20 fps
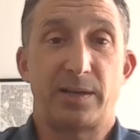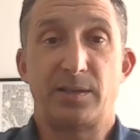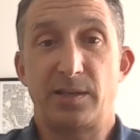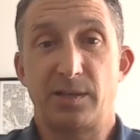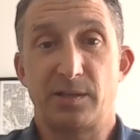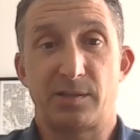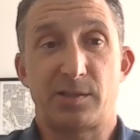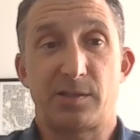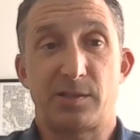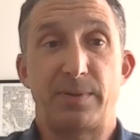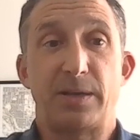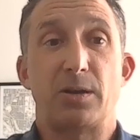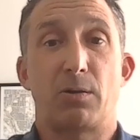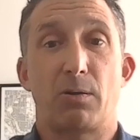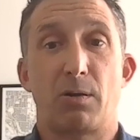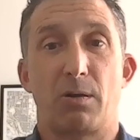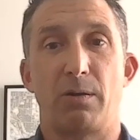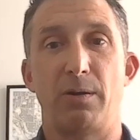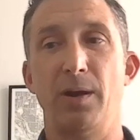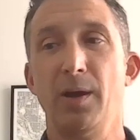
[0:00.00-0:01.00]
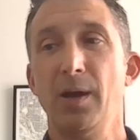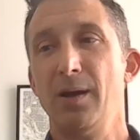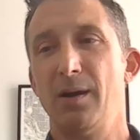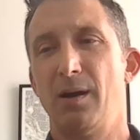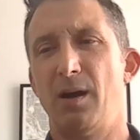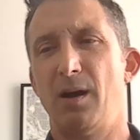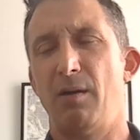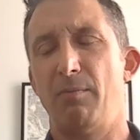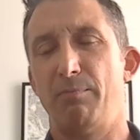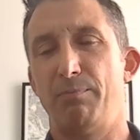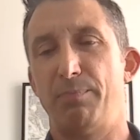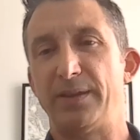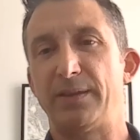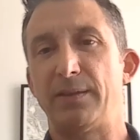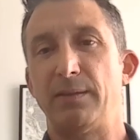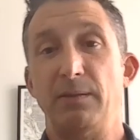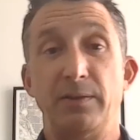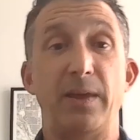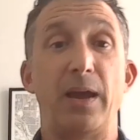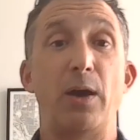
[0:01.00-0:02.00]
and ideas to be heard. But
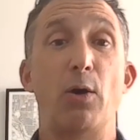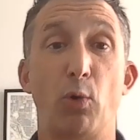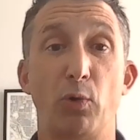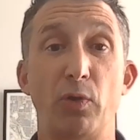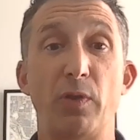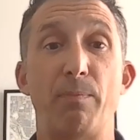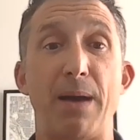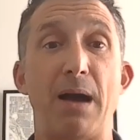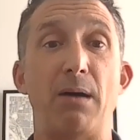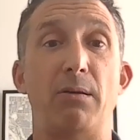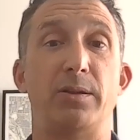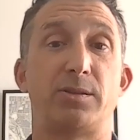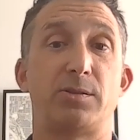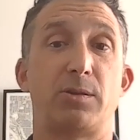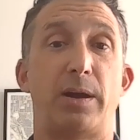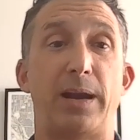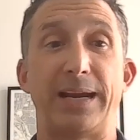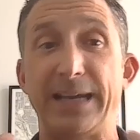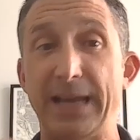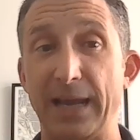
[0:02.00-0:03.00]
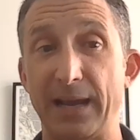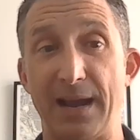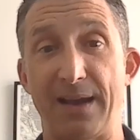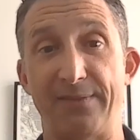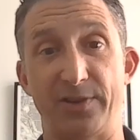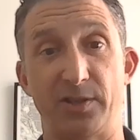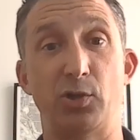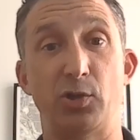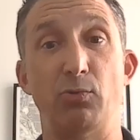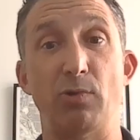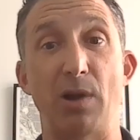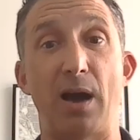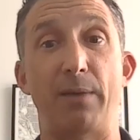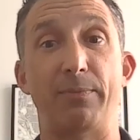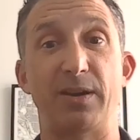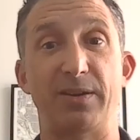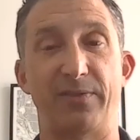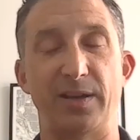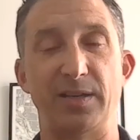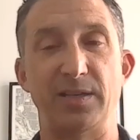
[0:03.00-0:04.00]
they hold the balance on, I can't have a
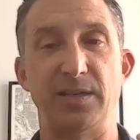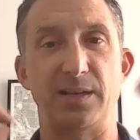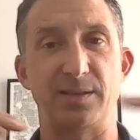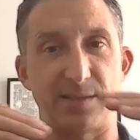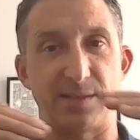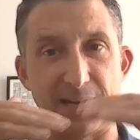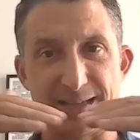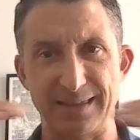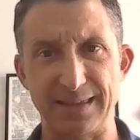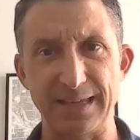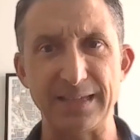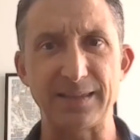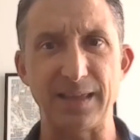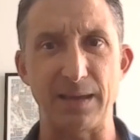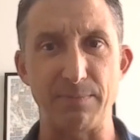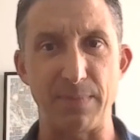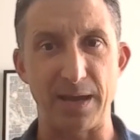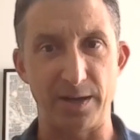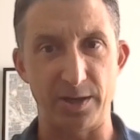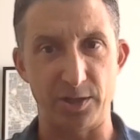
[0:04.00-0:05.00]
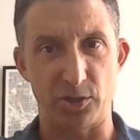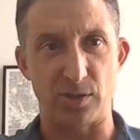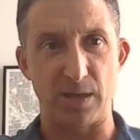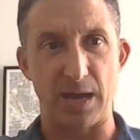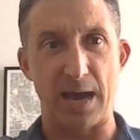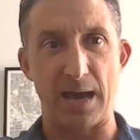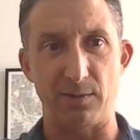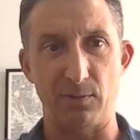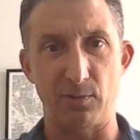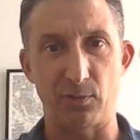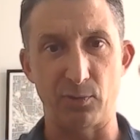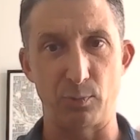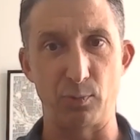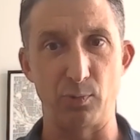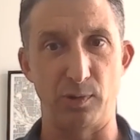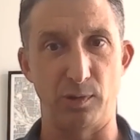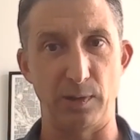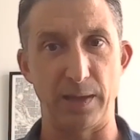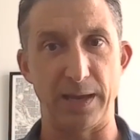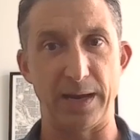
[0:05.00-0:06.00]
tsunami of ideas. And I think they manage that
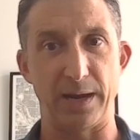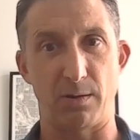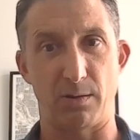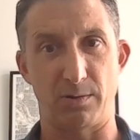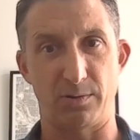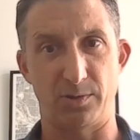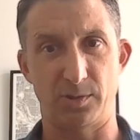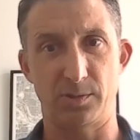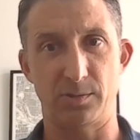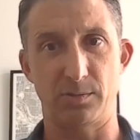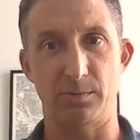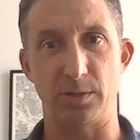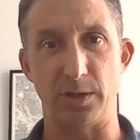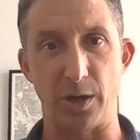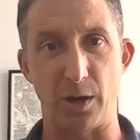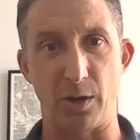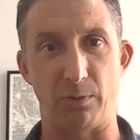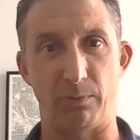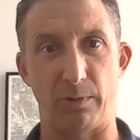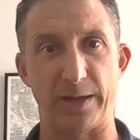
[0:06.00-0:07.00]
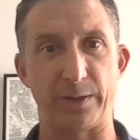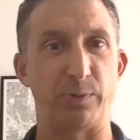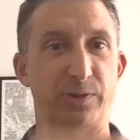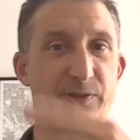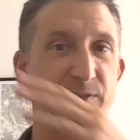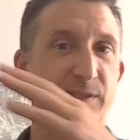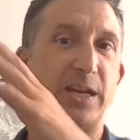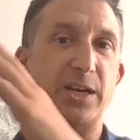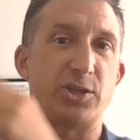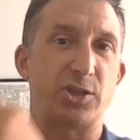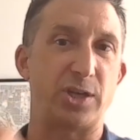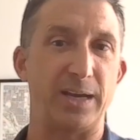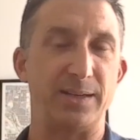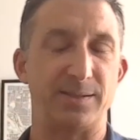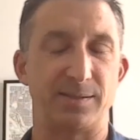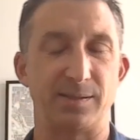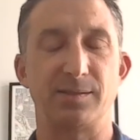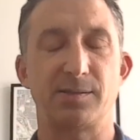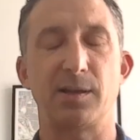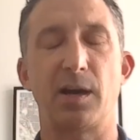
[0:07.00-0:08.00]
through the layers, like with stage
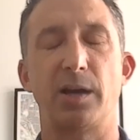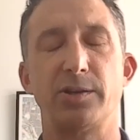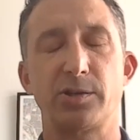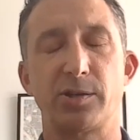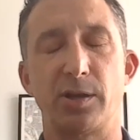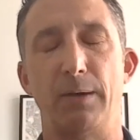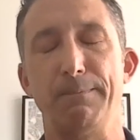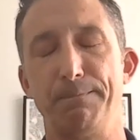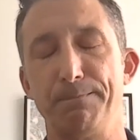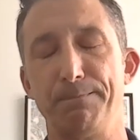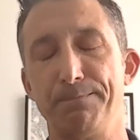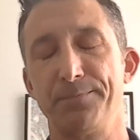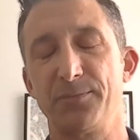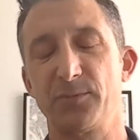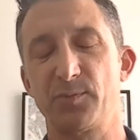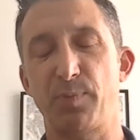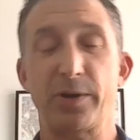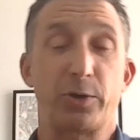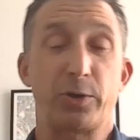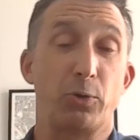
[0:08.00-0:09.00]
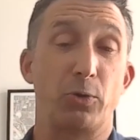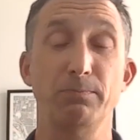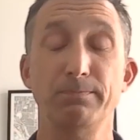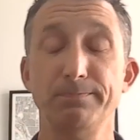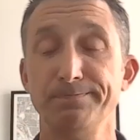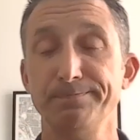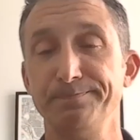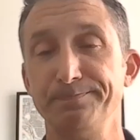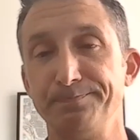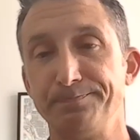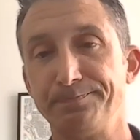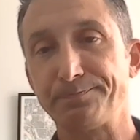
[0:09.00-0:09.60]
gates and such. So it's pretty cool.